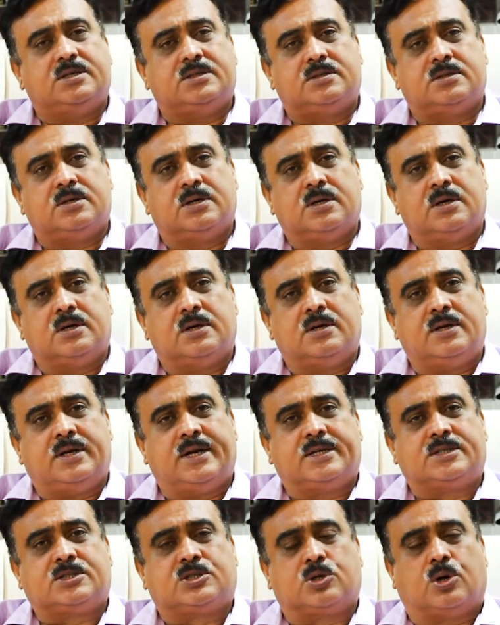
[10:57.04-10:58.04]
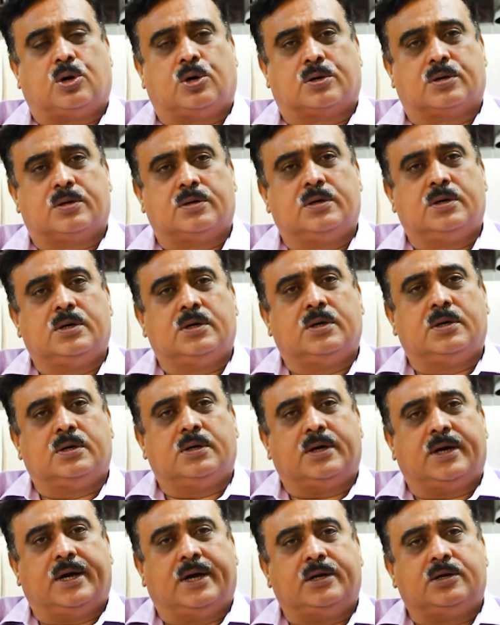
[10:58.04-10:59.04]
is, let's talk.
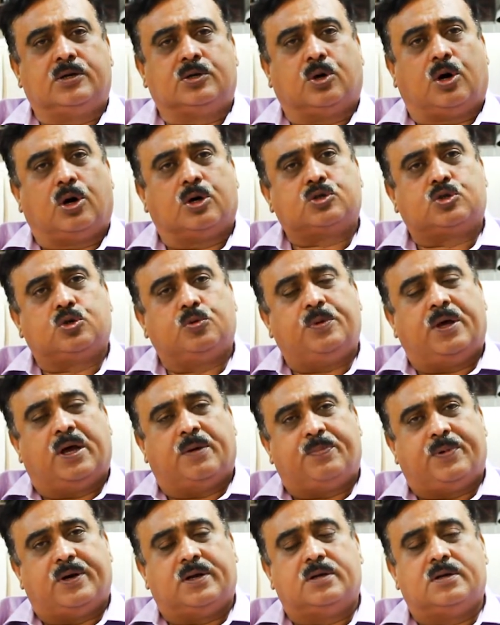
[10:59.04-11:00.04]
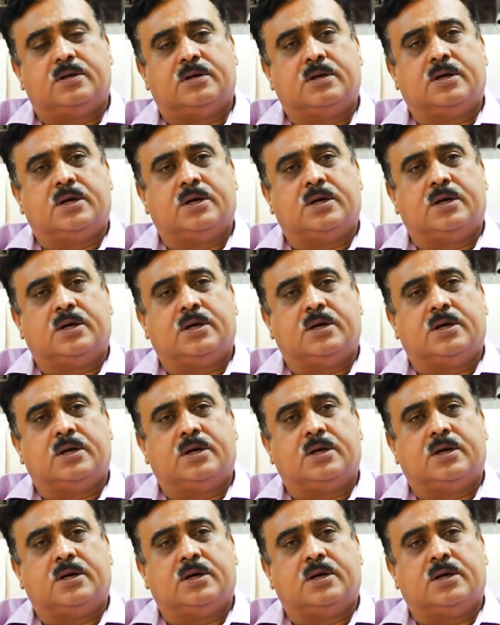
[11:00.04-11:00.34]
And talk should happen